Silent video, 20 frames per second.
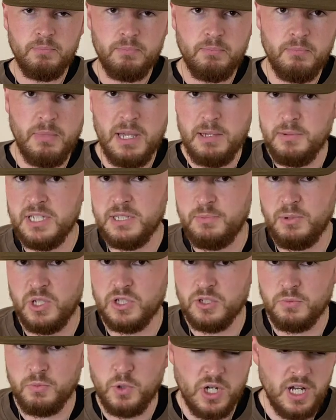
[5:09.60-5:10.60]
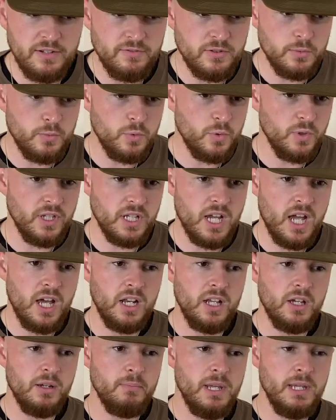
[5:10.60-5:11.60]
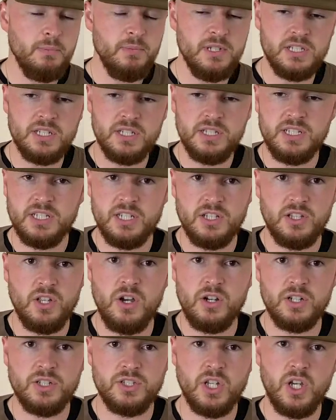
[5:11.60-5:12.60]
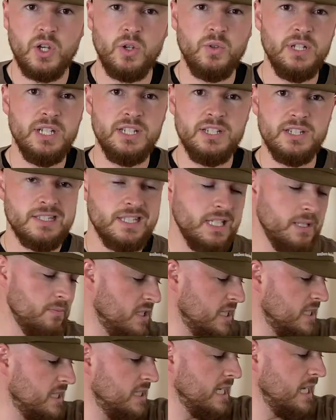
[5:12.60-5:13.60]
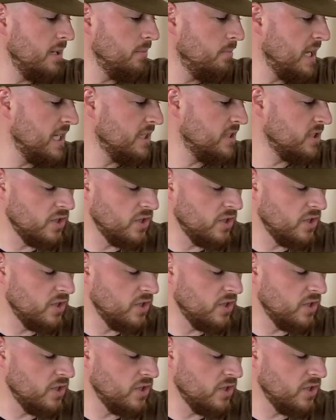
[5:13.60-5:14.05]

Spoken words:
Maybe it's because I'm more comfortable with the colour, maybe it's because it's a darker tone, it just seems to sit better